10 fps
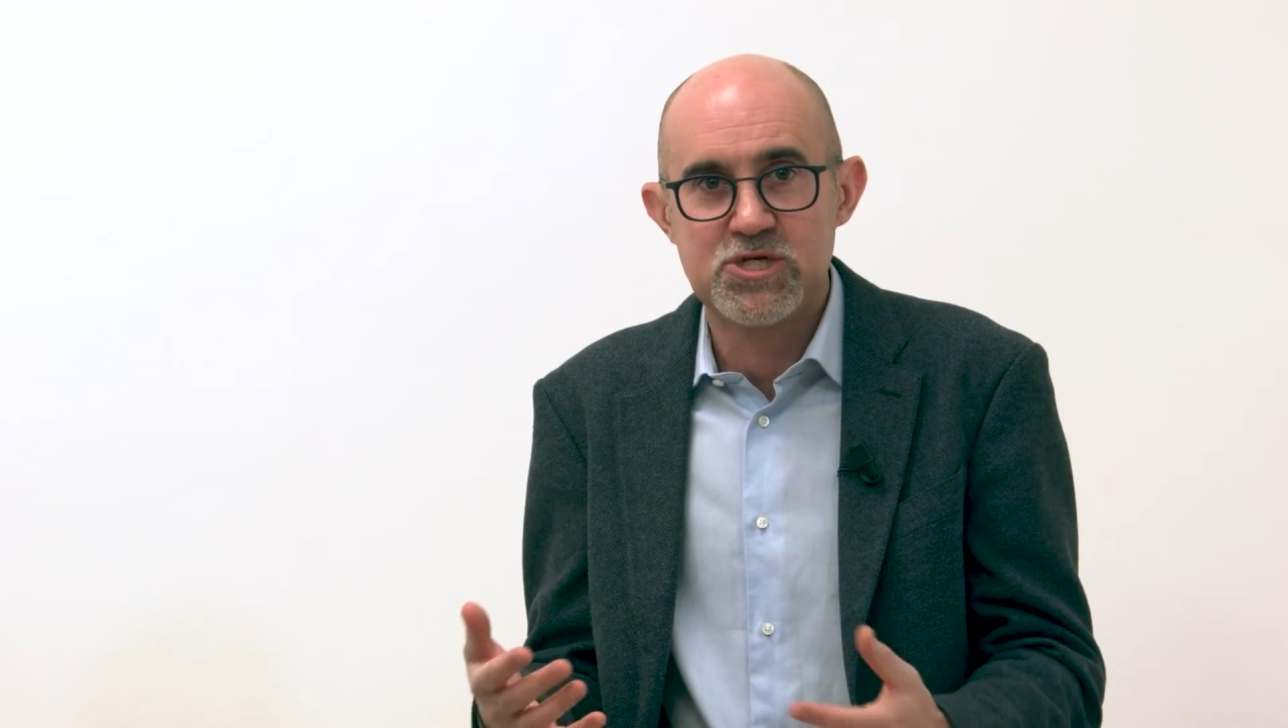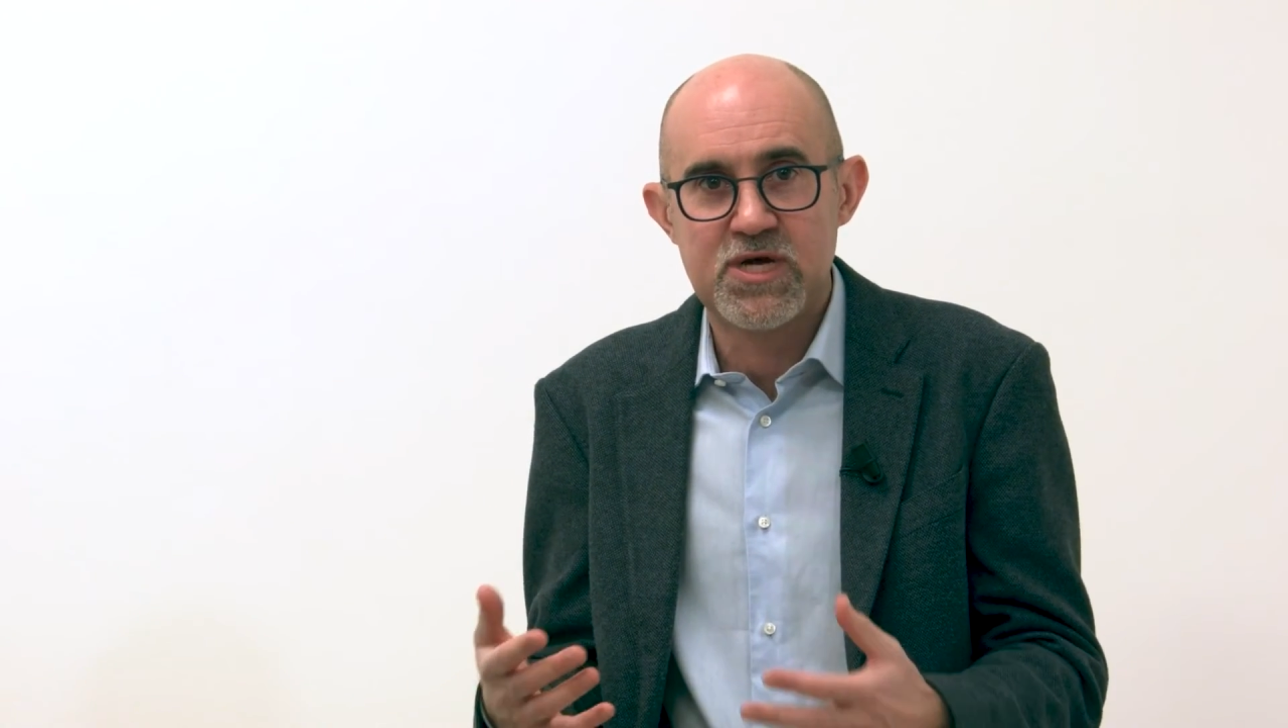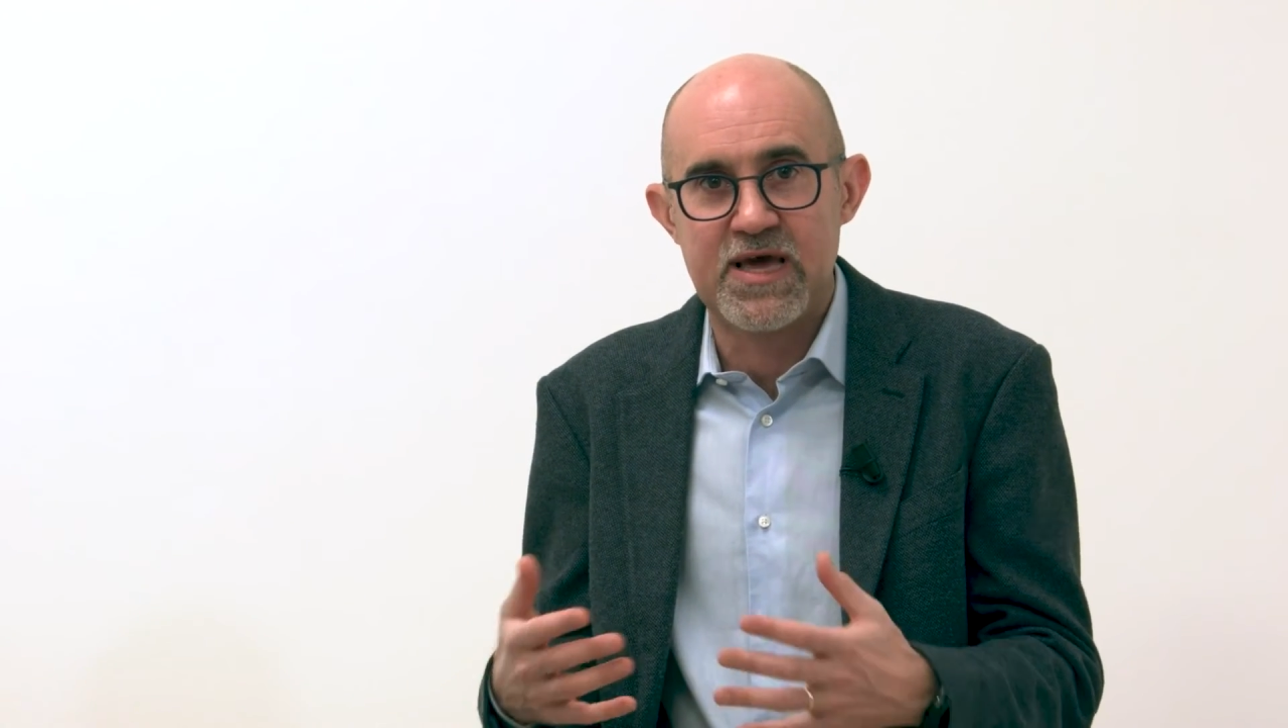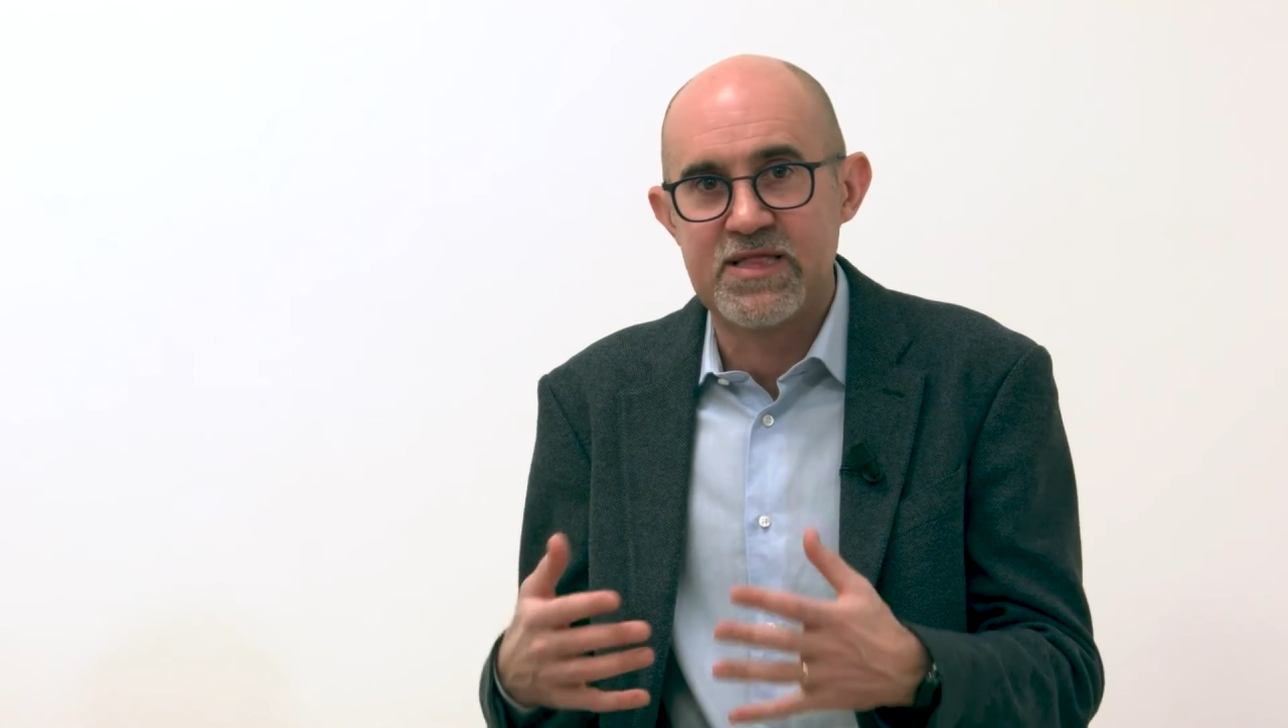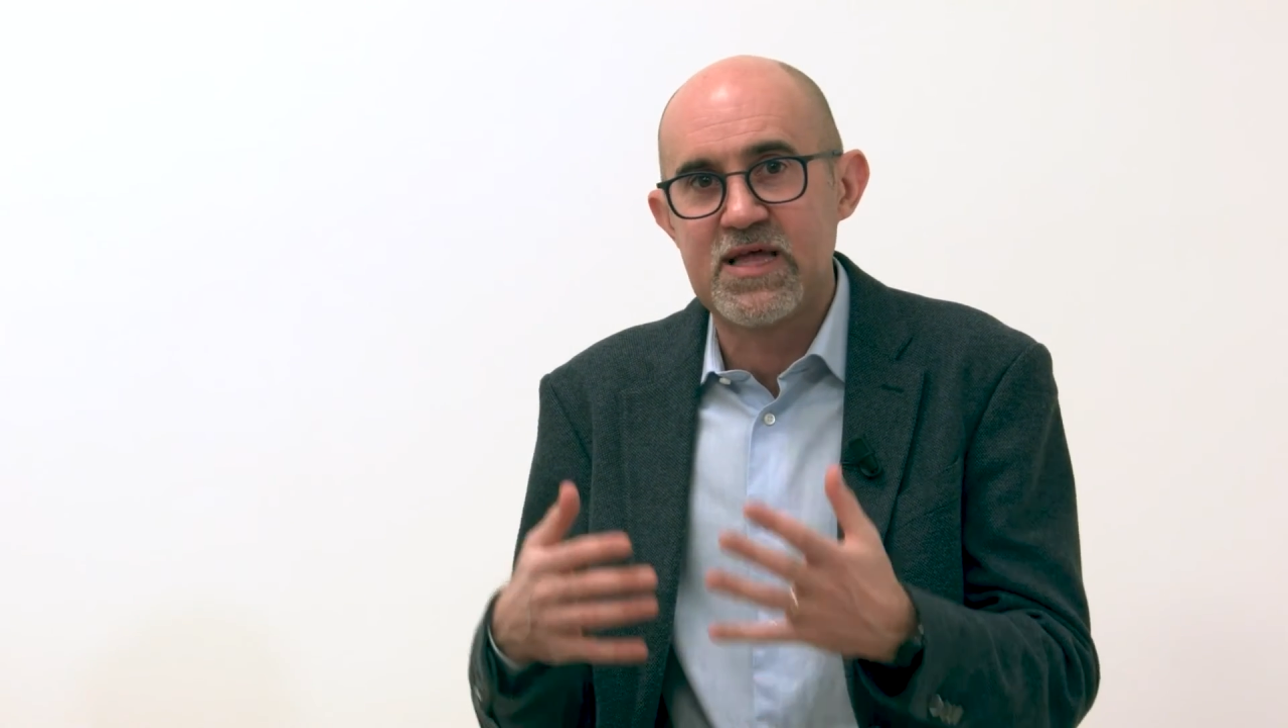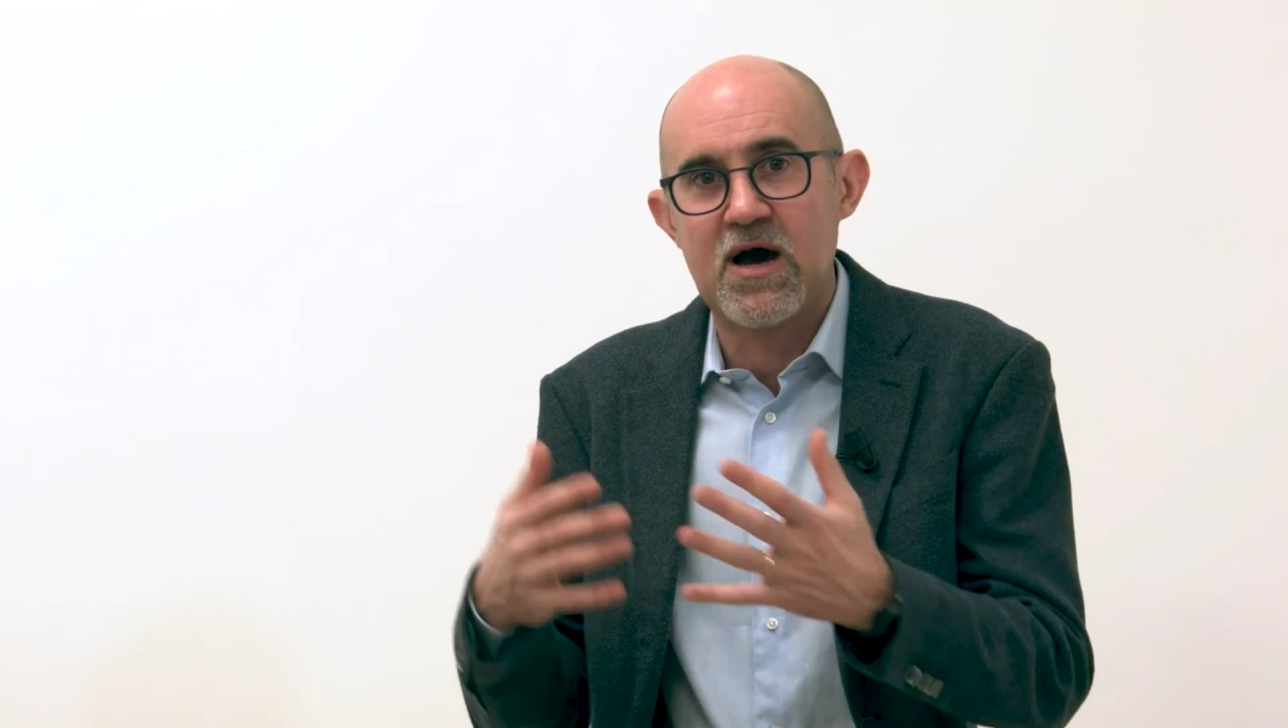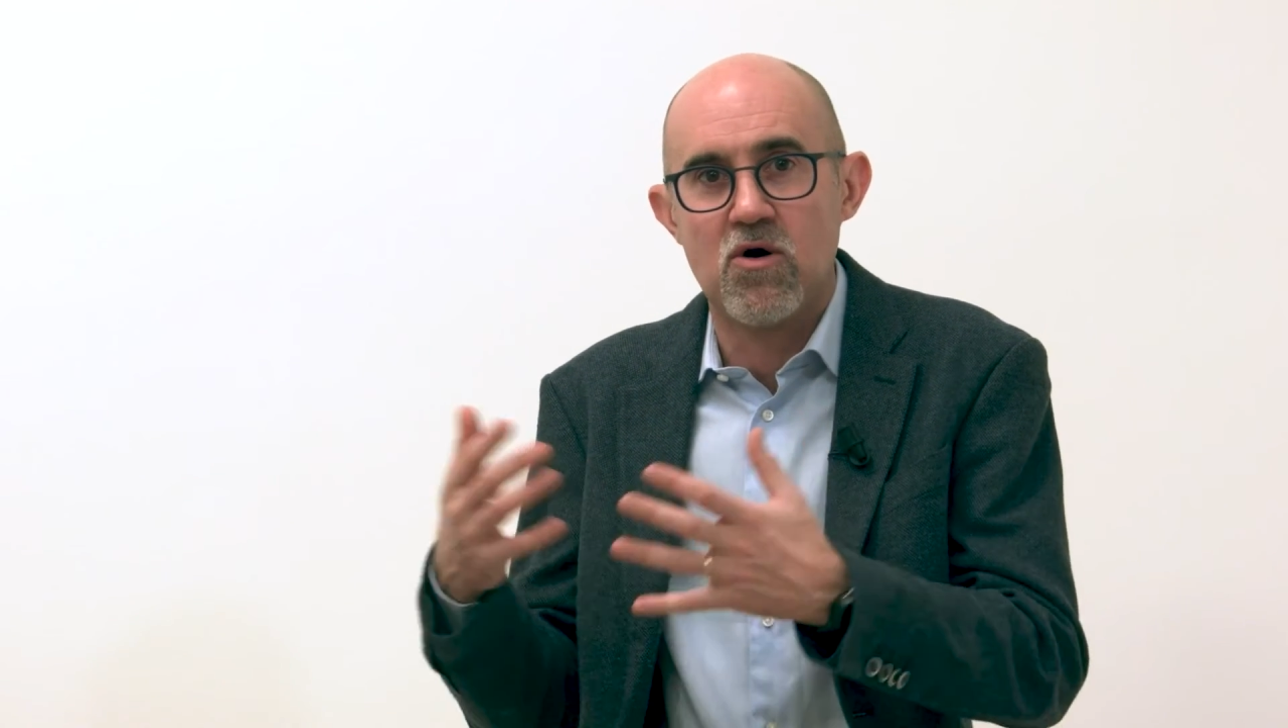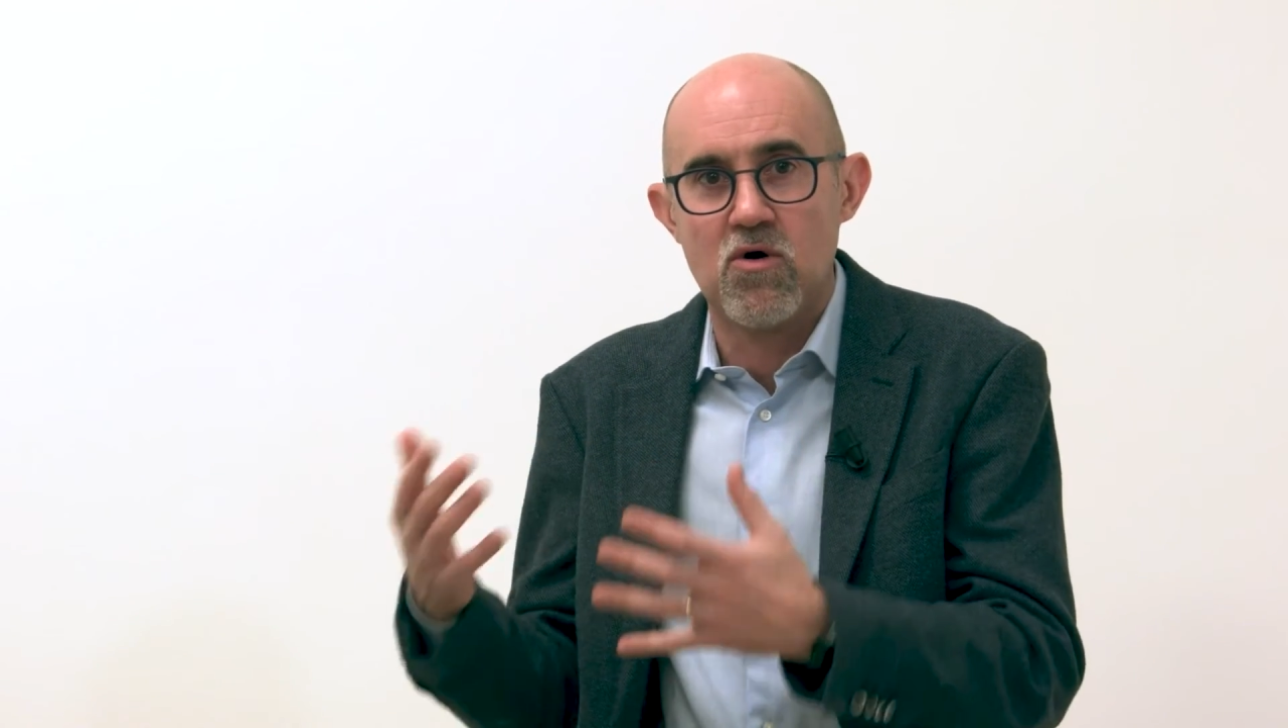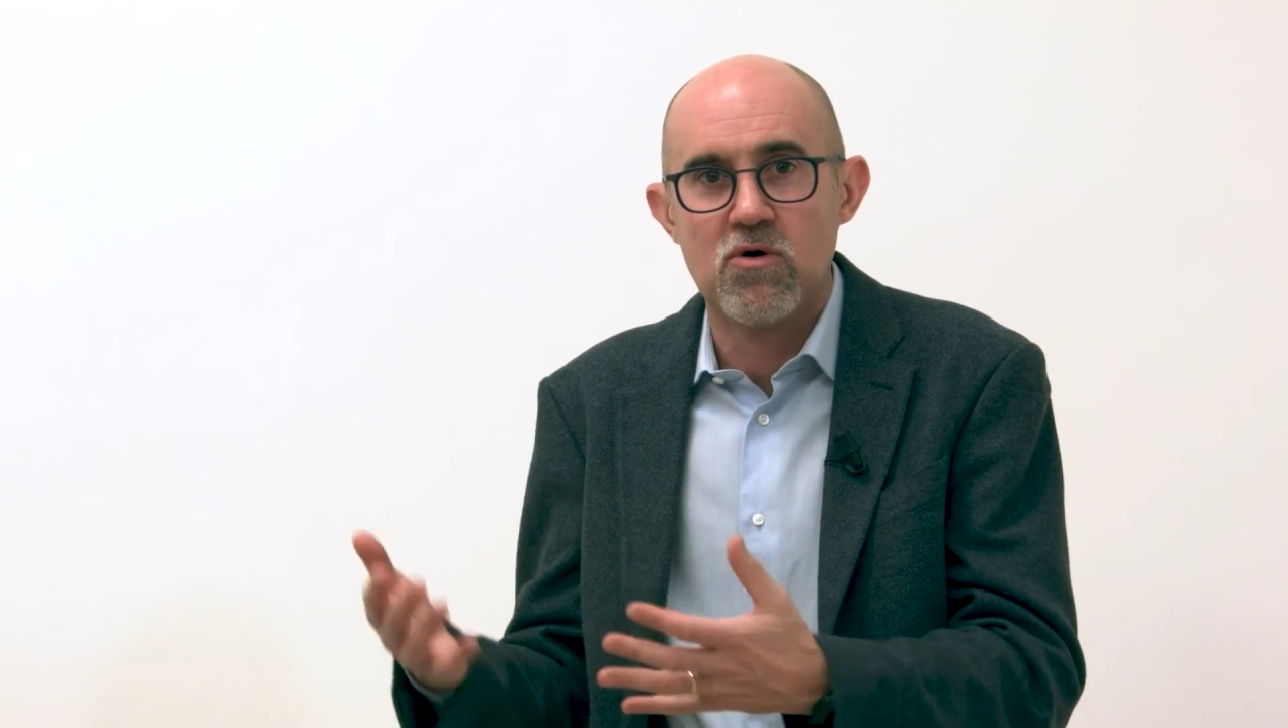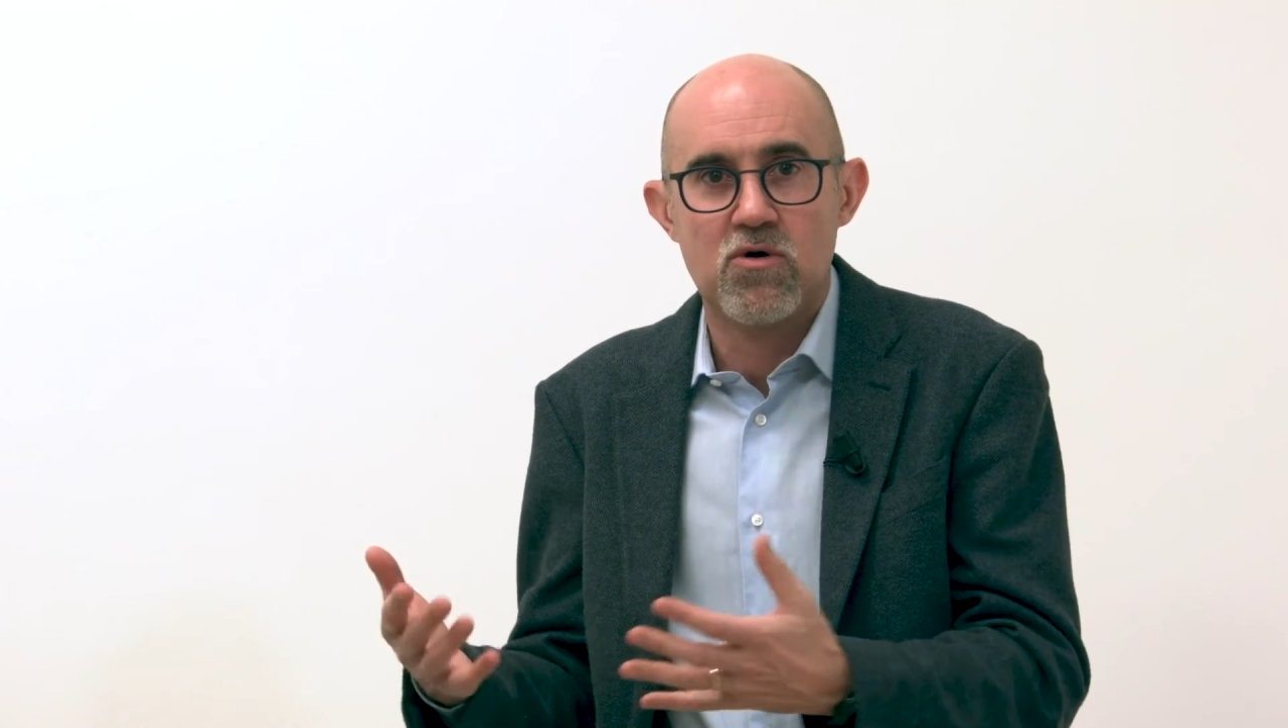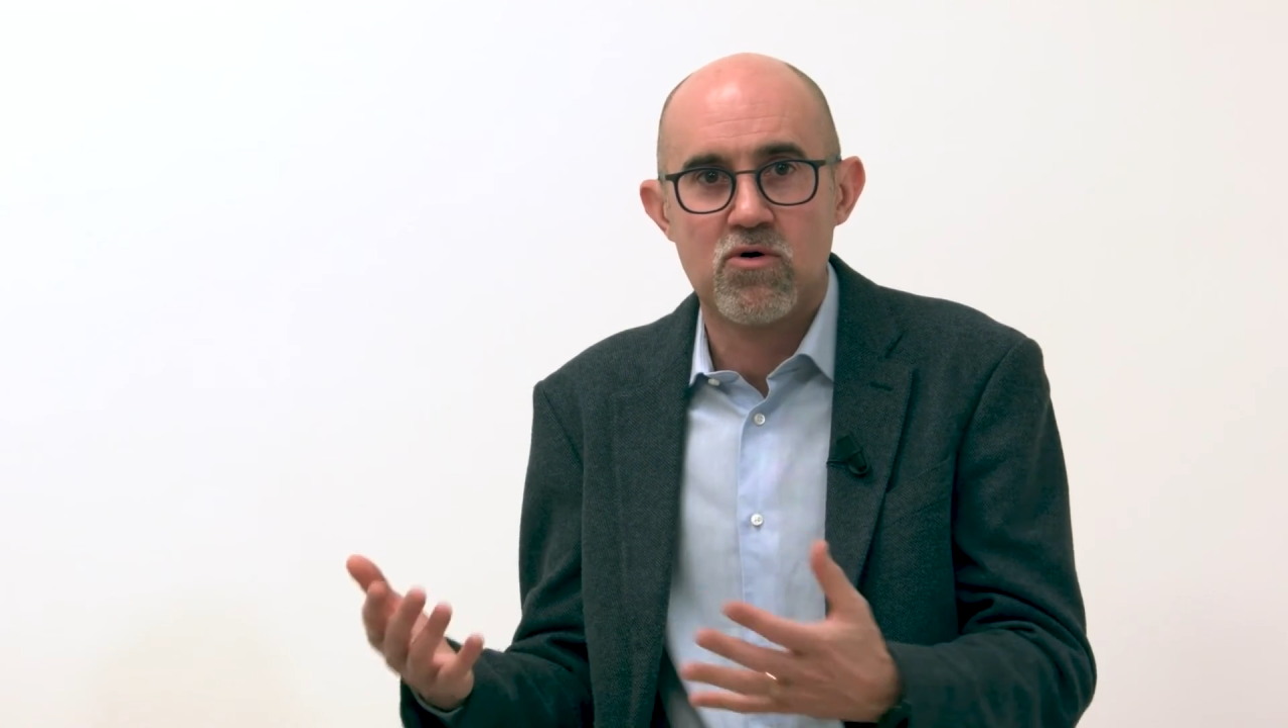bike or